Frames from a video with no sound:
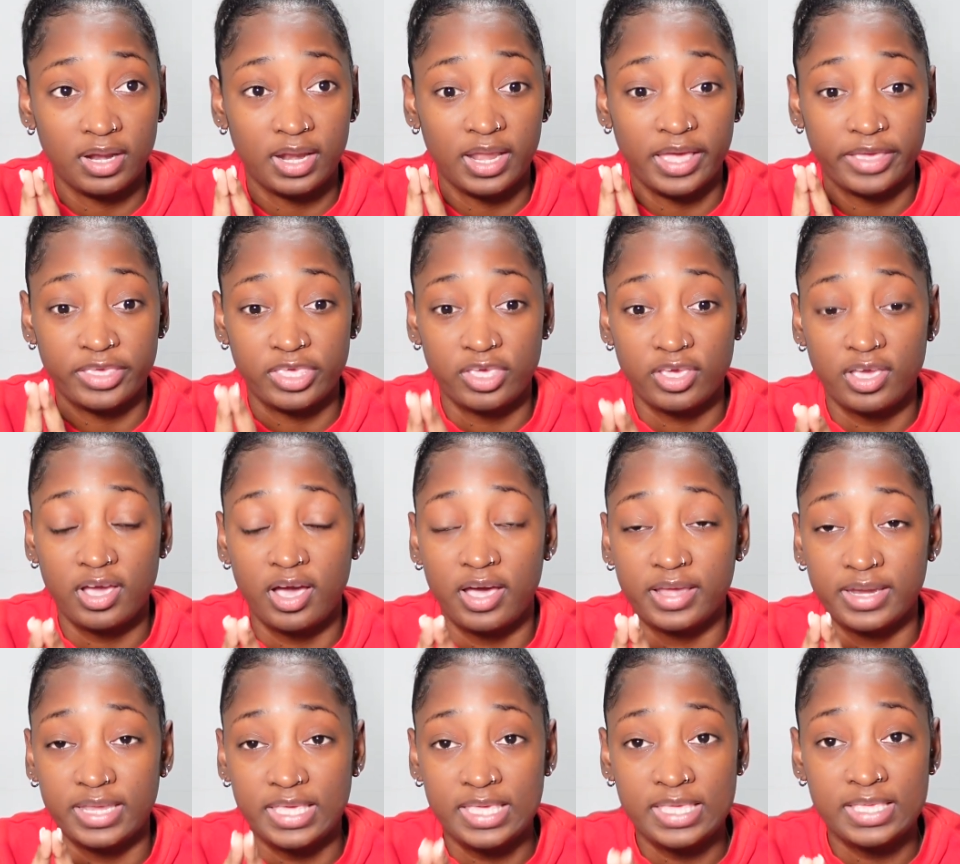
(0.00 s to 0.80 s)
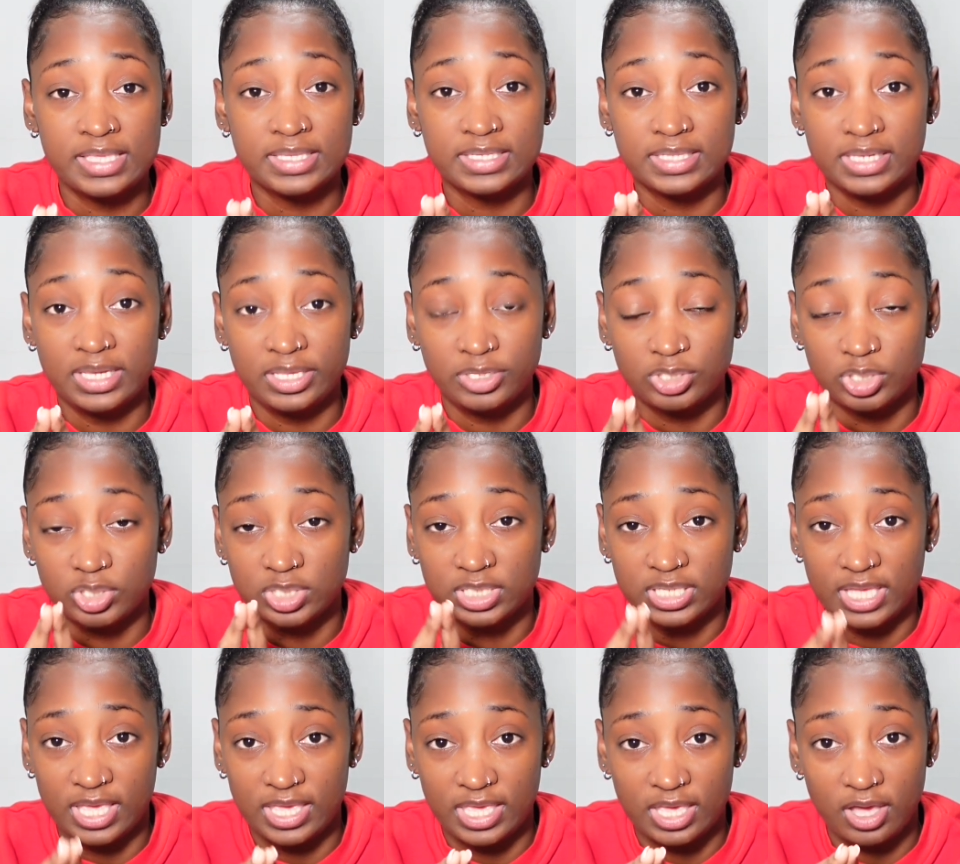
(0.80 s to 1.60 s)
Like you can't easily
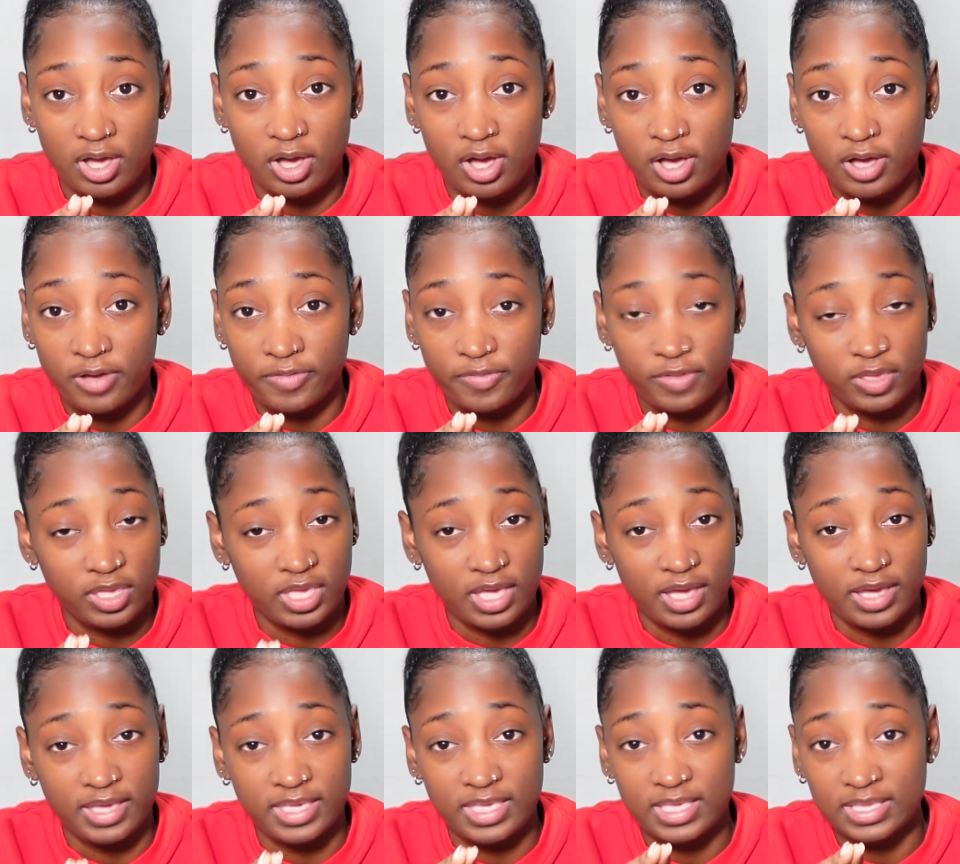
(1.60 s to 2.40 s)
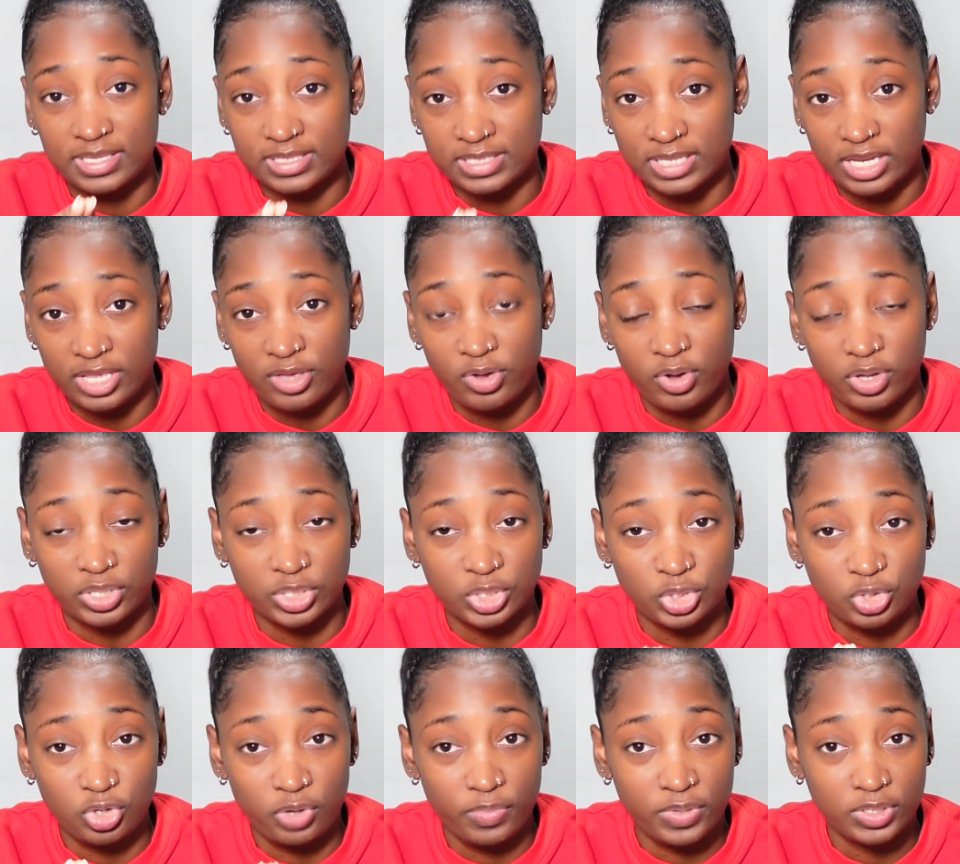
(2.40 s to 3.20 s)
just take it off, you can't easily go
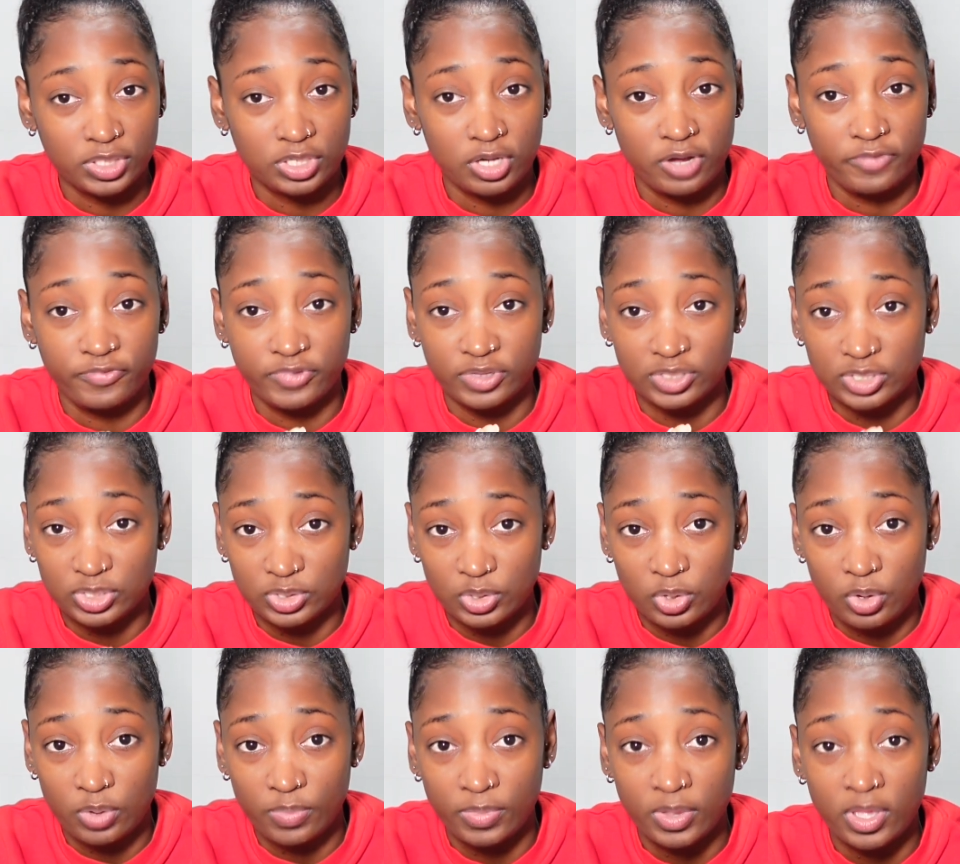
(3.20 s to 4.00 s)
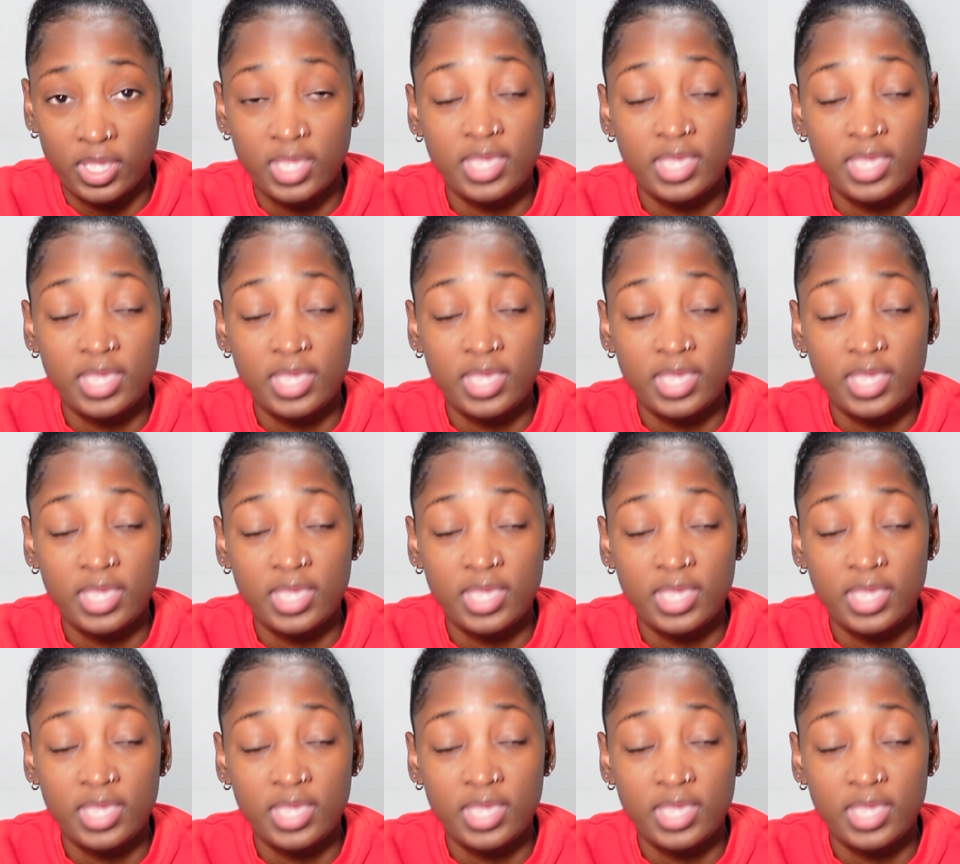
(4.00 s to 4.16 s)
and scrub it off with soap.